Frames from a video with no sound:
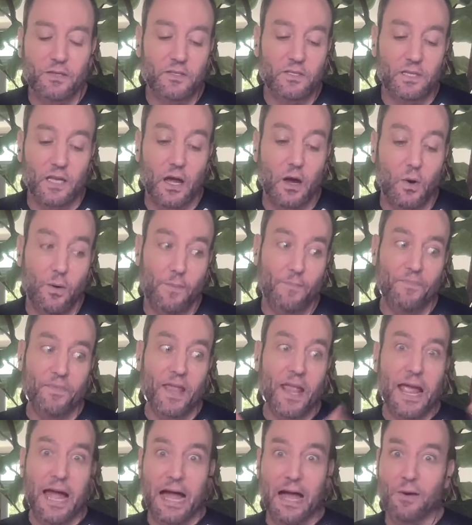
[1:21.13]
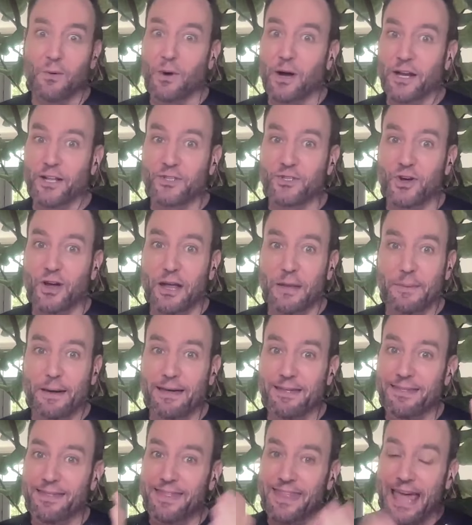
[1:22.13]
So I want to talk
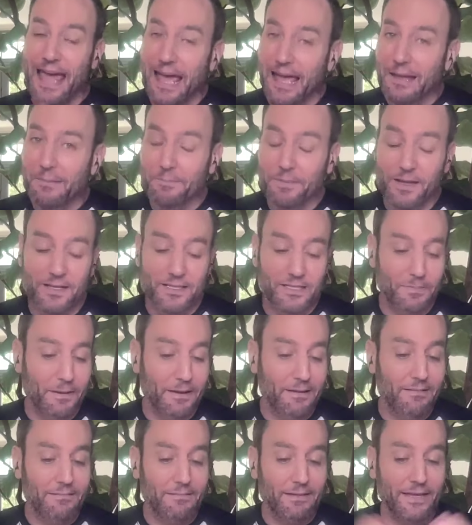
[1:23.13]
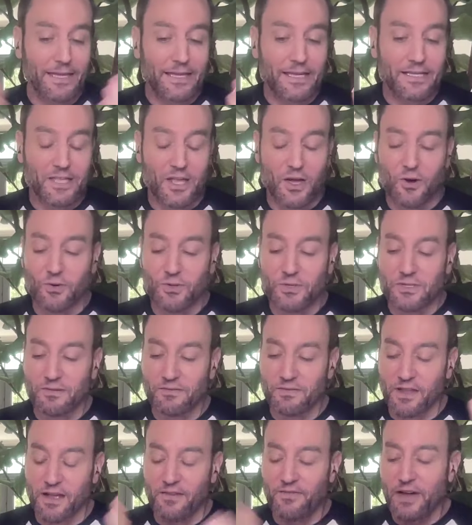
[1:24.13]
about that because apparently he's the host
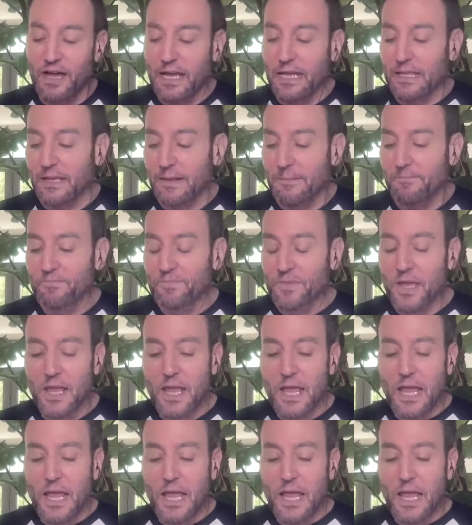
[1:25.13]
of Love Island